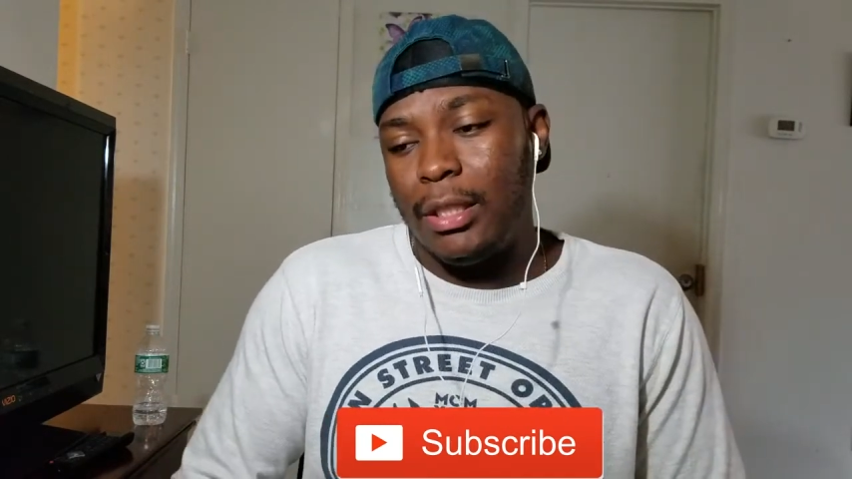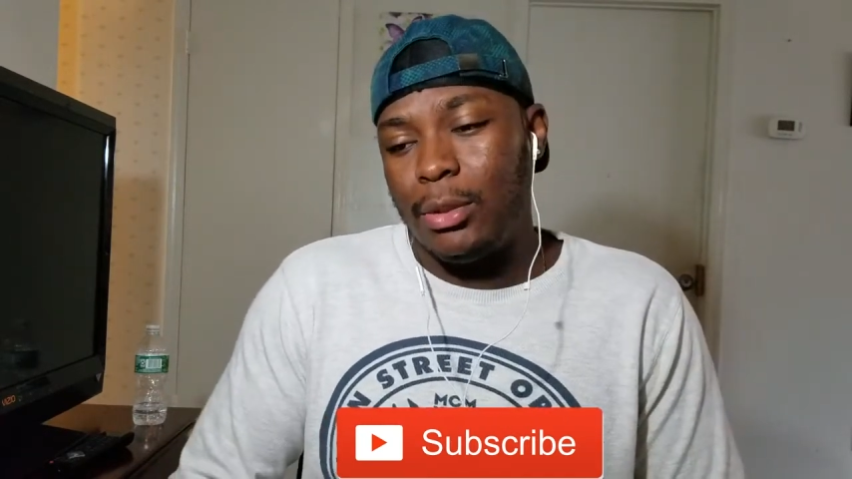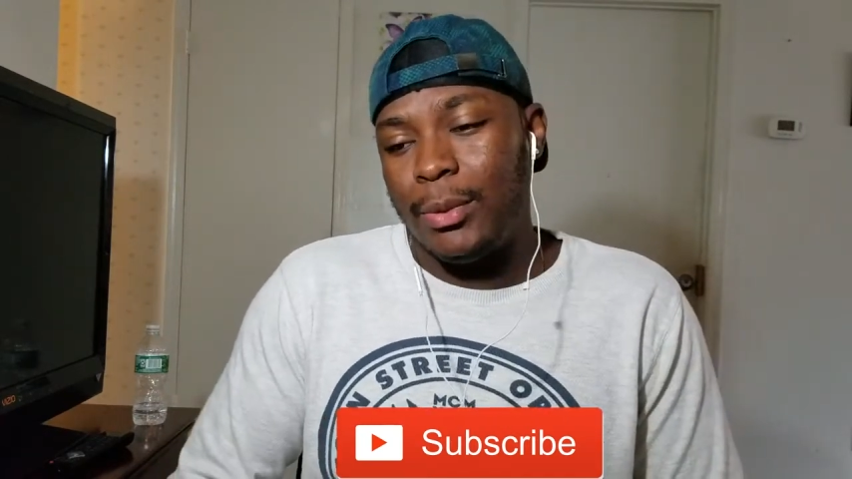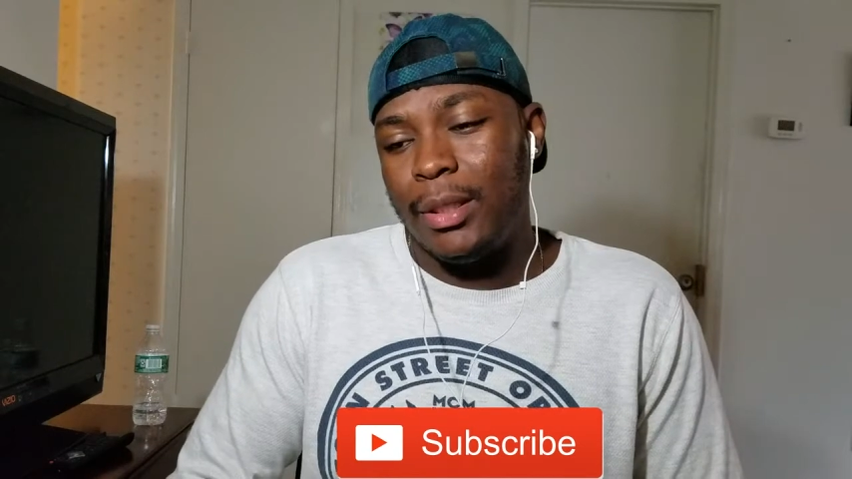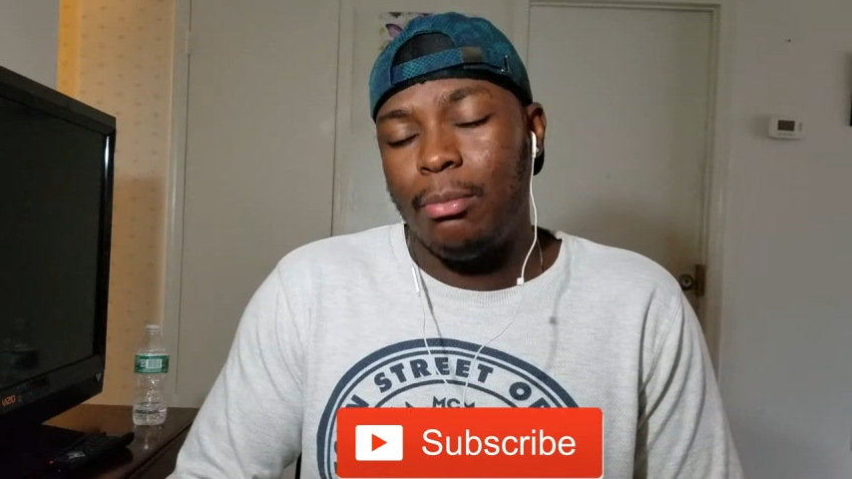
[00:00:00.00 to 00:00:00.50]

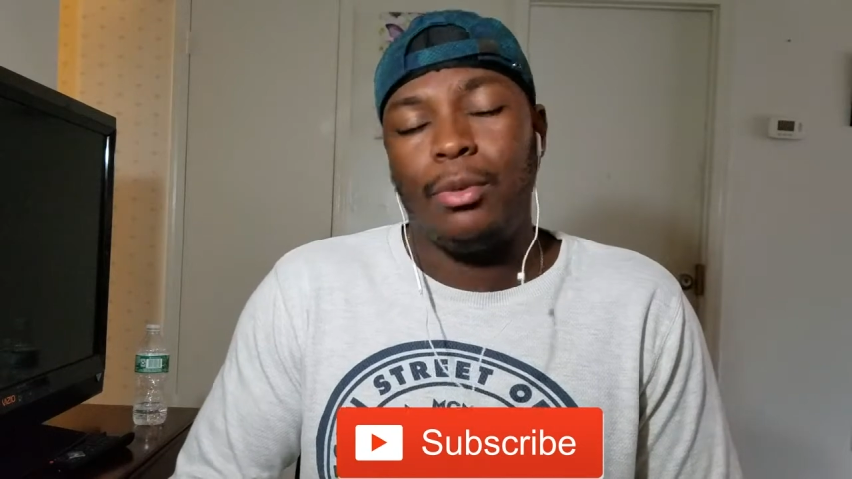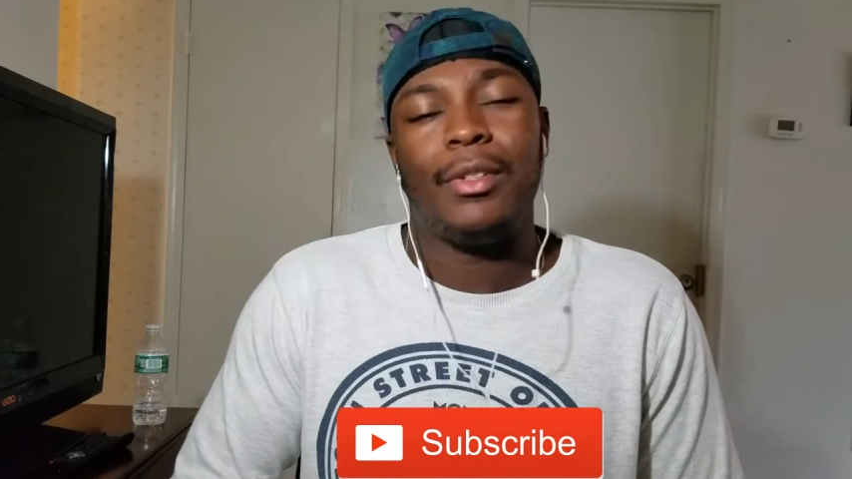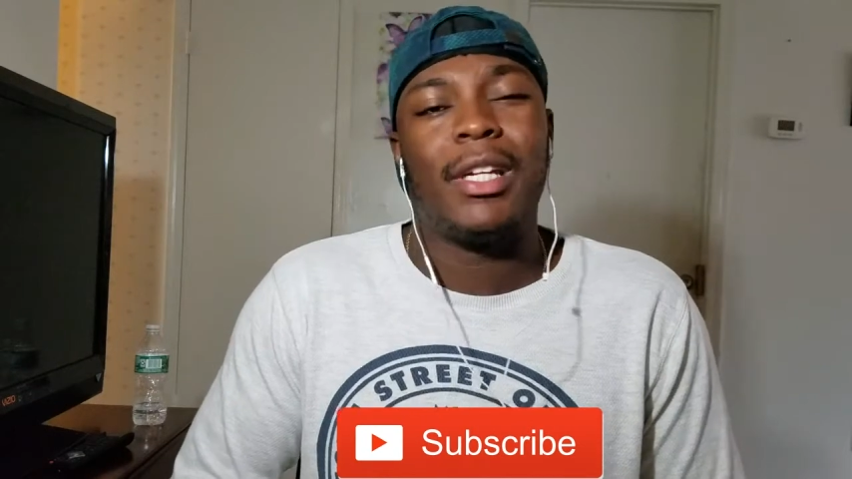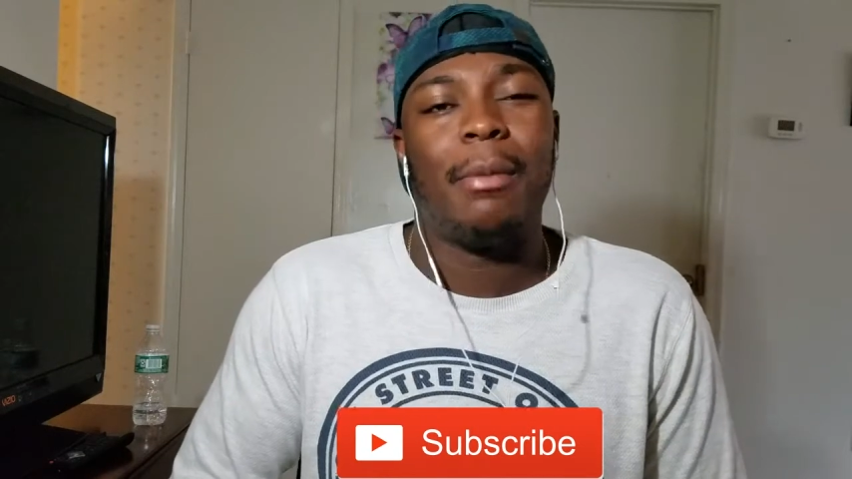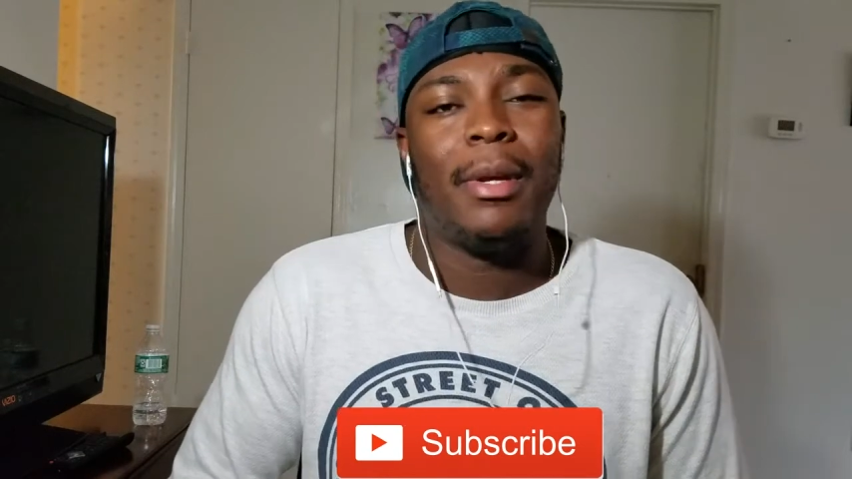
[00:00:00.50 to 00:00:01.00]
is when the
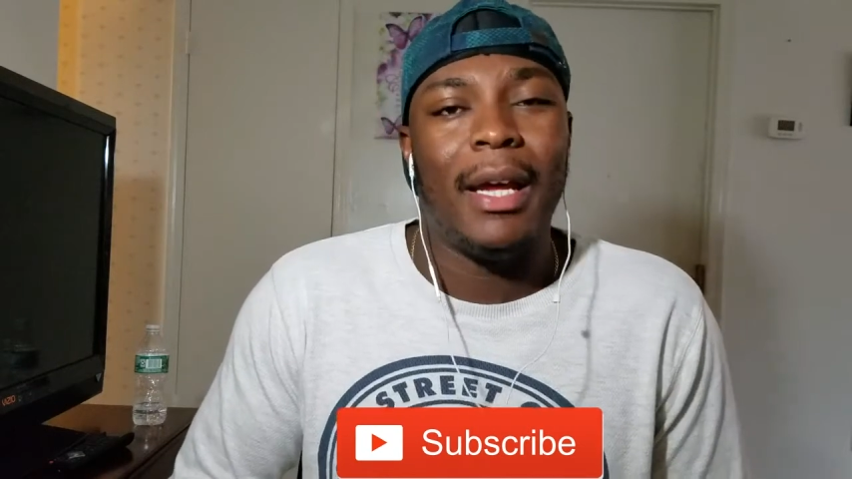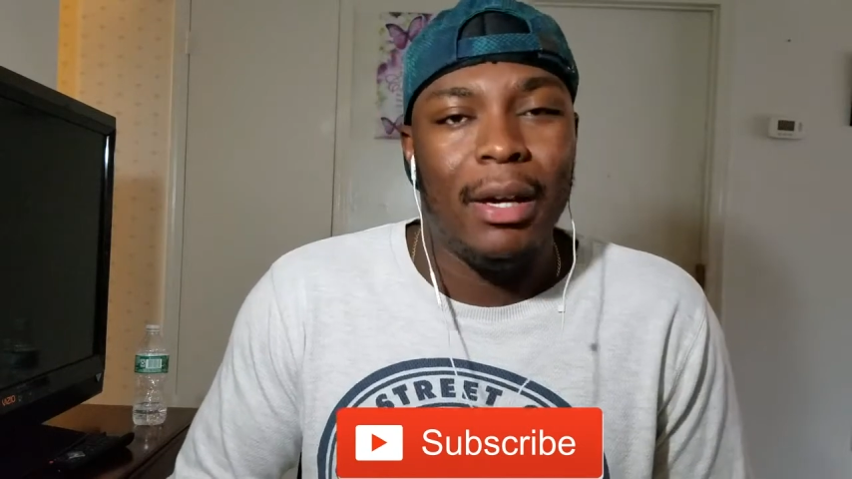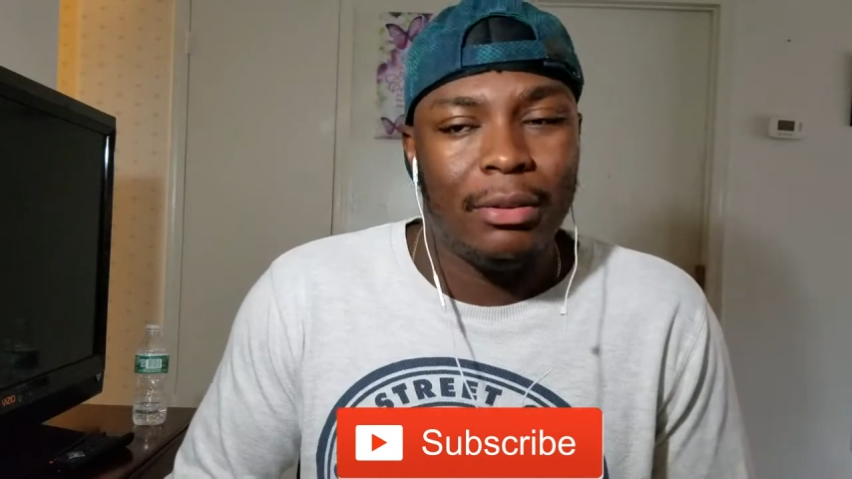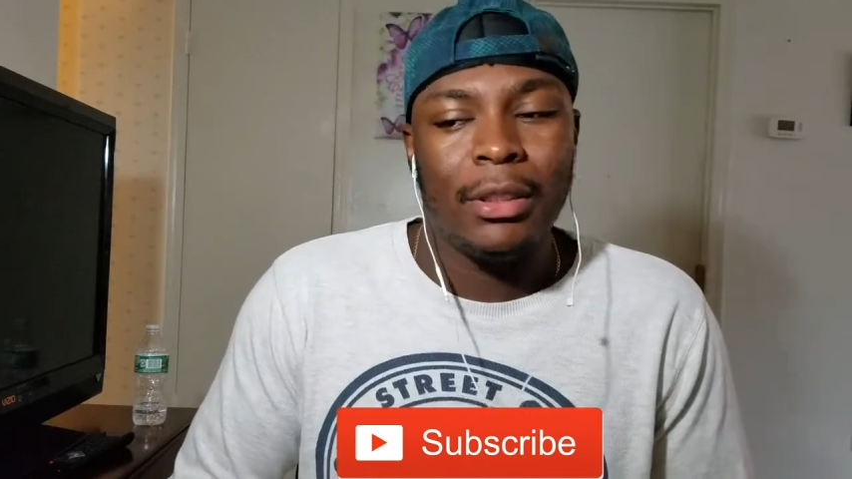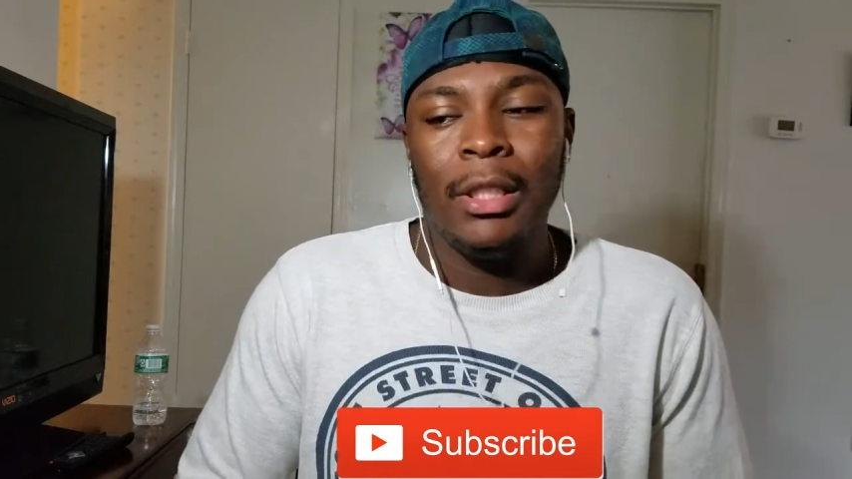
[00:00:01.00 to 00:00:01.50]
movie's coming
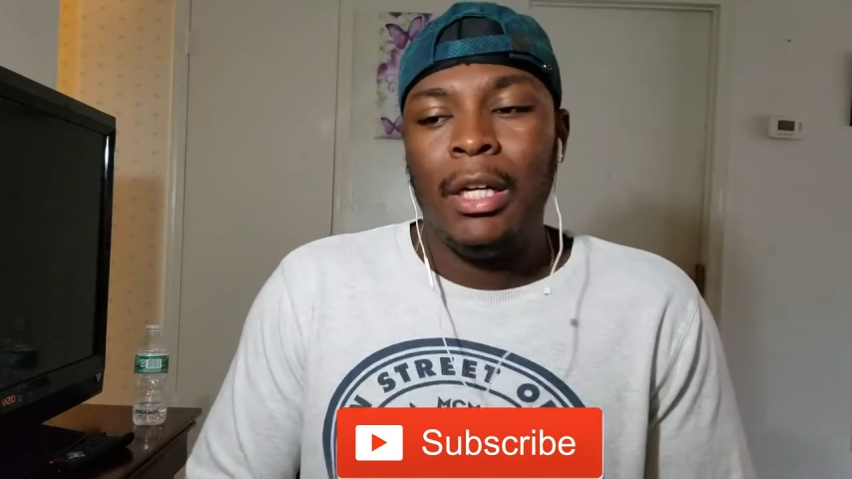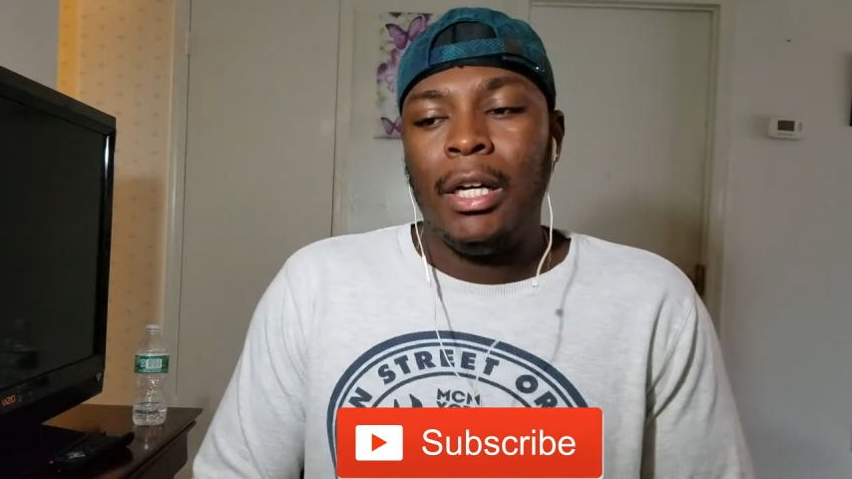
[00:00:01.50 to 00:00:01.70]
out.